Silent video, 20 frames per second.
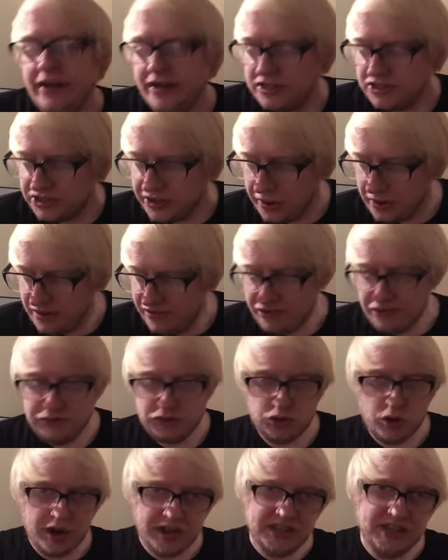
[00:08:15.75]
So if you've
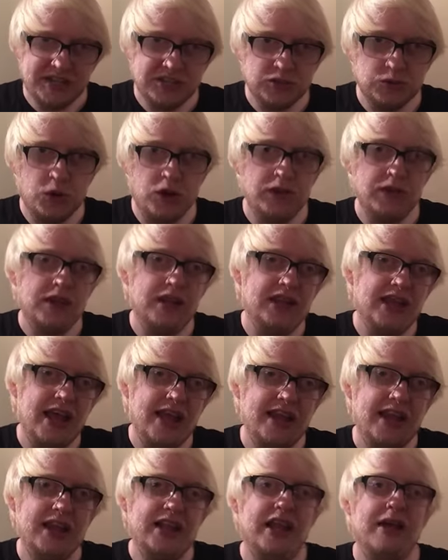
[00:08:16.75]
tried this one,
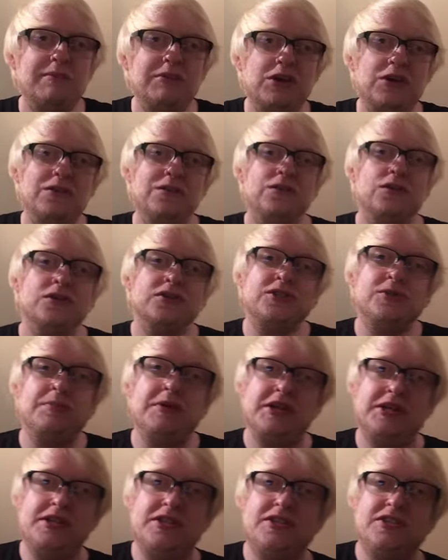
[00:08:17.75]
then let me know your thoughts,
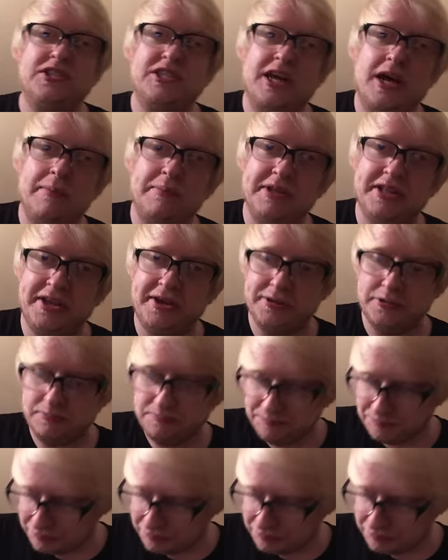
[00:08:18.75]
opinions down below.